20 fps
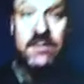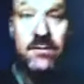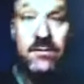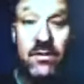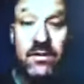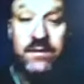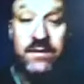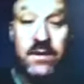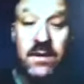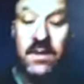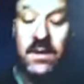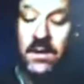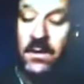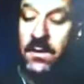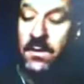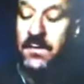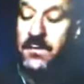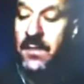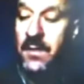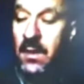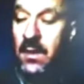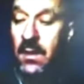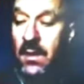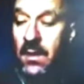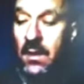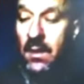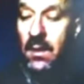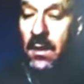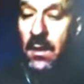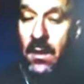referring
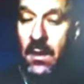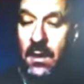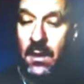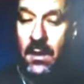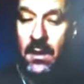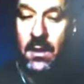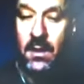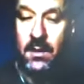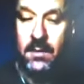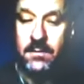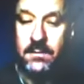to. Um,